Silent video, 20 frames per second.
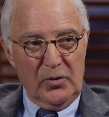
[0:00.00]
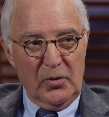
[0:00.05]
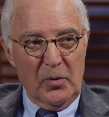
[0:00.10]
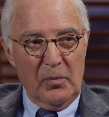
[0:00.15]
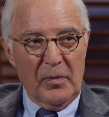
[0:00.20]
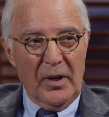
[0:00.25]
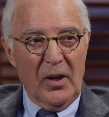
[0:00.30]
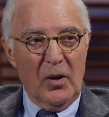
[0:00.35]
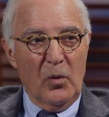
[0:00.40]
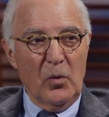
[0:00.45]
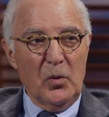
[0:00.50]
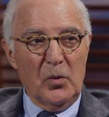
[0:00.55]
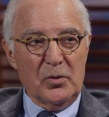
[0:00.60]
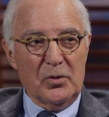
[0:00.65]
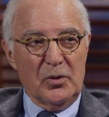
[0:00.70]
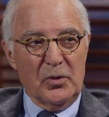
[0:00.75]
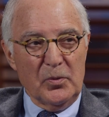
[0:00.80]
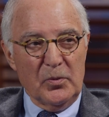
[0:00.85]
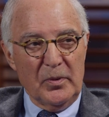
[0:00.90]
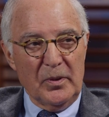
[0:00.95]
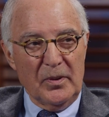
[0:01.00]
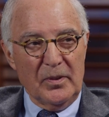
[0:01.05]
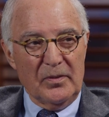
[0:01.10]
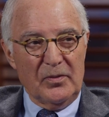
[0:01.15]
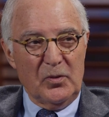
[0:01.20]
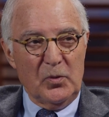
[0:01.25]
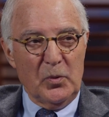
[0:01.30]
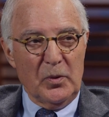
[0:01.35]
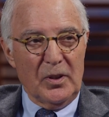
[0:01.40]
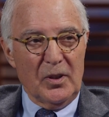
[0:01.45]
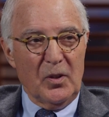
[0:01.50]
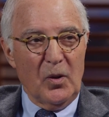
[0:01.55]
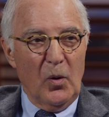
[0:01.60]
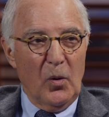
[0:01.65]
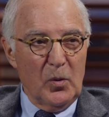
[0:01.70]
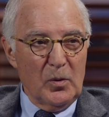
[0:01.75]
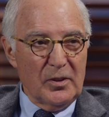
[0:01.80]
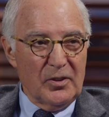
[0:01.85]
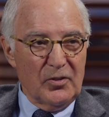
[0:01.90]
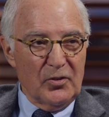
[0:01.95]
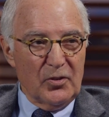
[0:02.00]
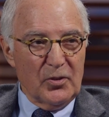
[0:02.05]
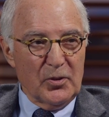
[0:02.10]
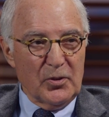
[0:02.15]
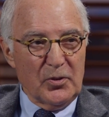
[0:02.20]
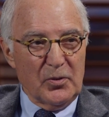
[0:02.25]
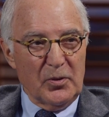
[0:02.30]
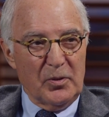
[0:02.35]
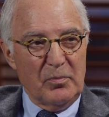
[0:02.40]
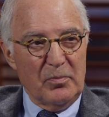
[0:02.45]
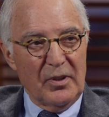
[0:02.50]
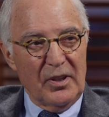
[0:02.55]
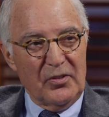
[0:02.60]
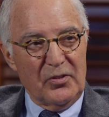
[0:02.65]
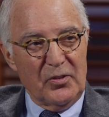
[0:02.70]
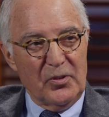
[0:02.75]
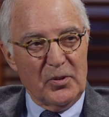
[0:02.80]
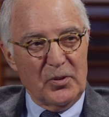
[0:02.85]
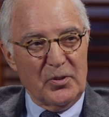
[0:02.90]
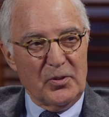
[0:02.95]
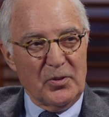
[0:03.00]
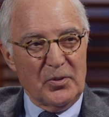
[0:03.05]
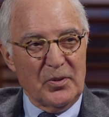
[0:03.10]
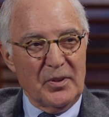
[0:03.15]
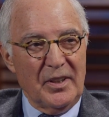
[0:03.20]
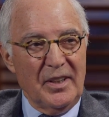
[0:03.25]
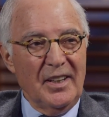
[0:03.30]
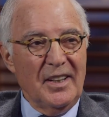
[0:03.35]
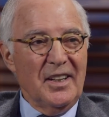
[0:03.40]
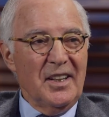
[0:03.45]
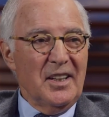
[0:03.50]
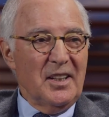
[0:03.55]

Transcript: So my old career of doing colon surgery, breast surgery,